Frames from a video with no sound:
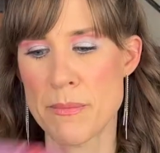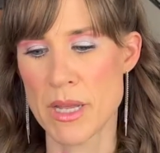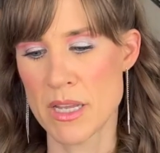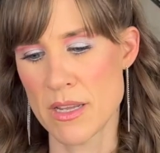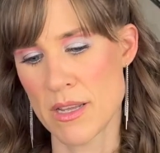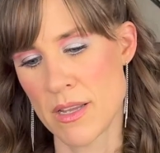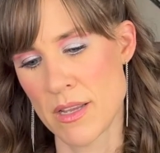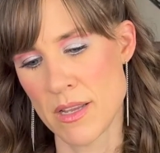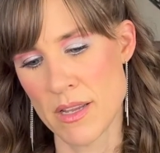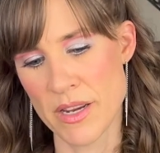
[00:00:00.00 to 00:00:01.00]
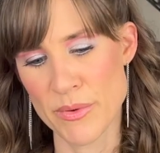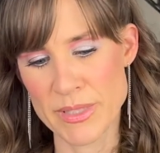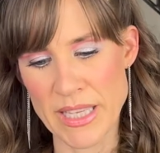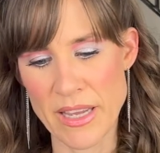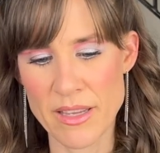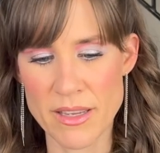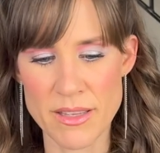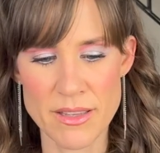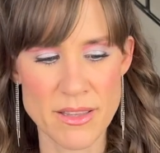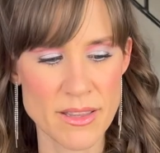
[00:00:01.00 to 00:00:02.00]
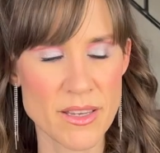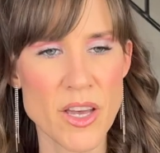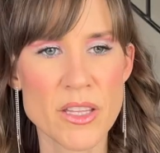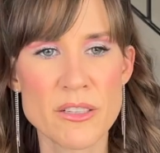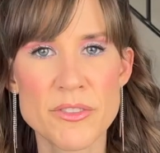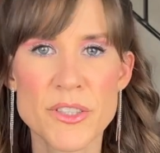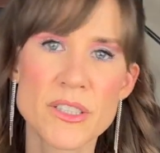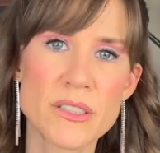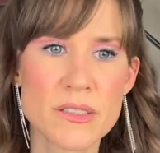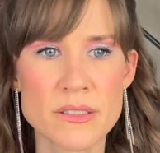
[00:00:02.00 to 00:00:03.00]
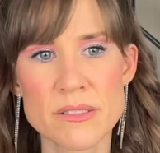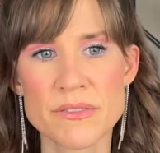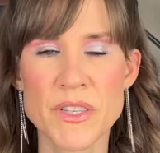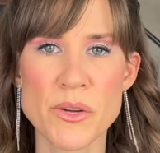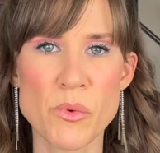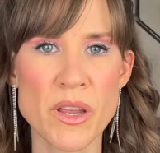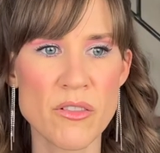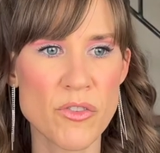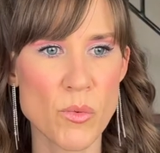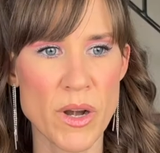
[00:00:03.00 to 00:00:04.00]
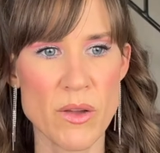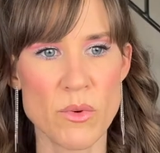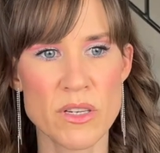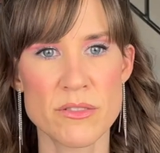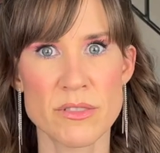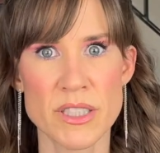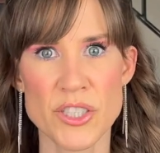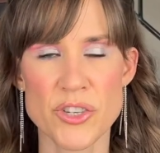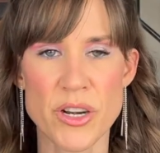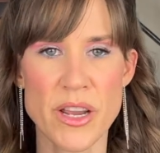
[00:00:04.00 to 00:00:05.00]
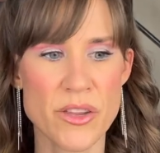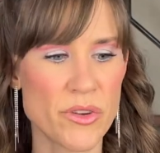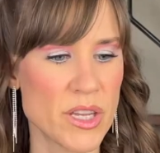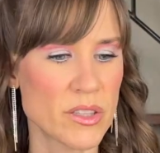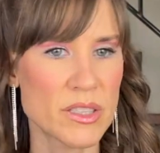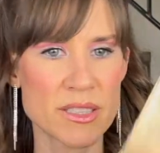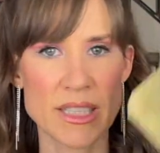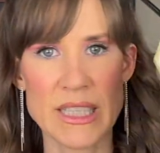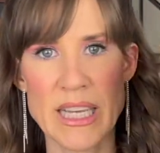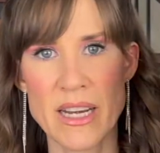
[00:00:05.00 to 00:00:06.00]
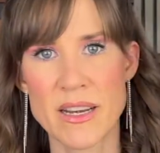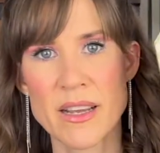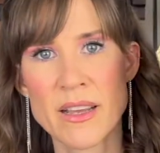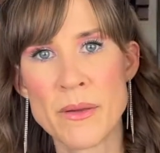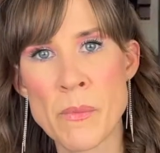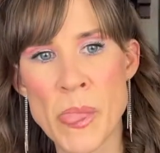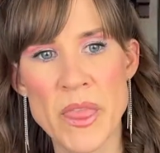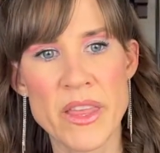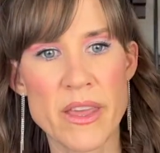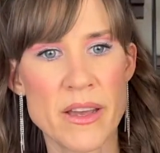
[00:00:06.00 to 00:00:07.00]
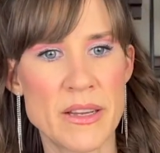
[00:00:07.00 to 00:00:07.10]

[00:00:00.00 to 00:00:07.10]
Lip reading: And it was like the colorful, fun one for when I wanted to really try unique looks, and then the